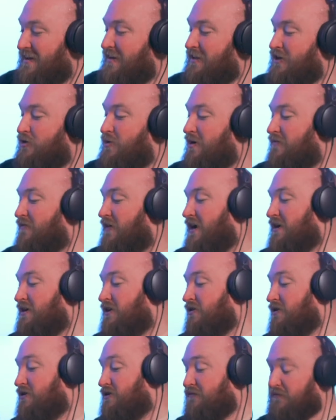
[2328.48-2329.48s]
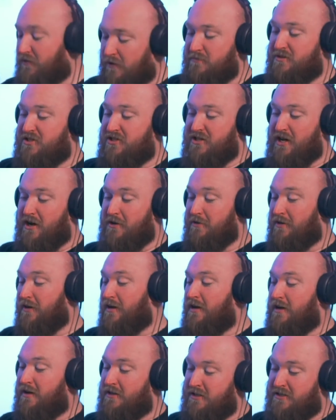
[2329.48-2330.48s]
Another quick fire news from Stoke.
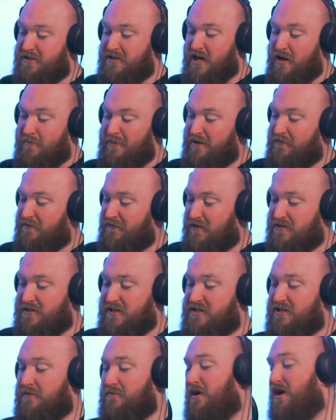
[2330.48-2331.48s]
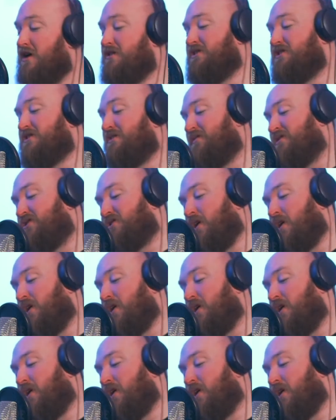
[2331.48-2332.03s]
Oh. Disturbing oh. footage emerges of a